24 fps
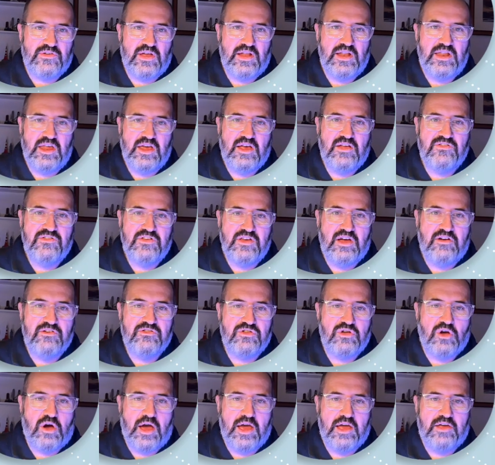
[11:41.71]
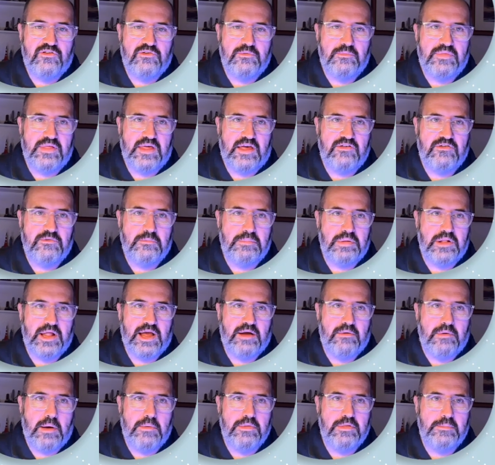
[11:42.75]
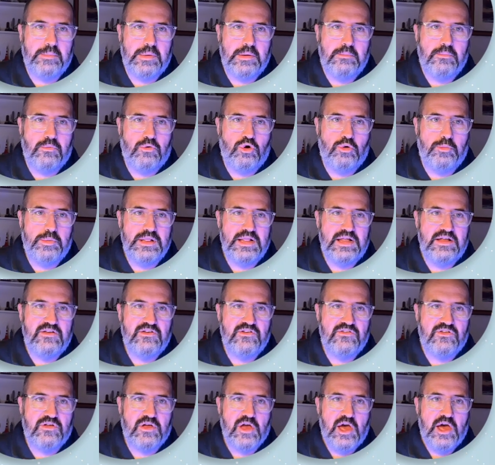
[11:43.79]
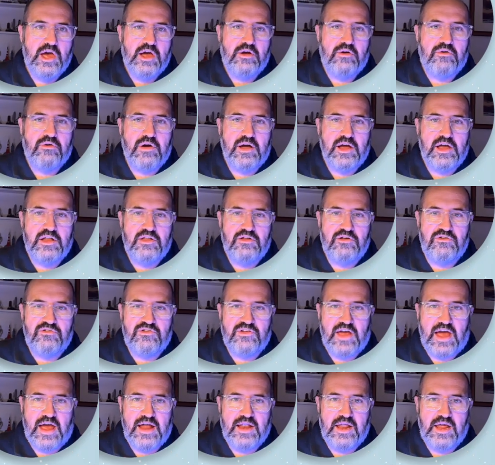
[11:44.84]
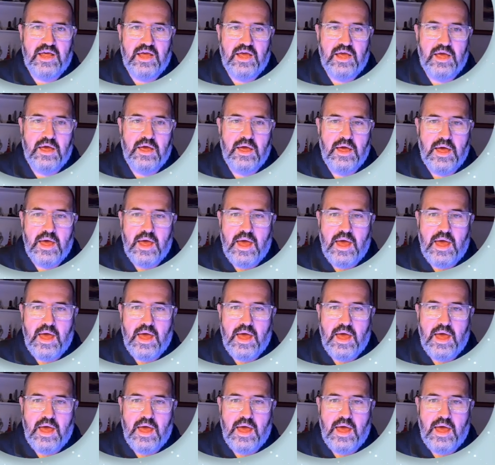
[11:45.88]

And you can see I was tying some things and playing around with a bit more, but let's just create a new chat here.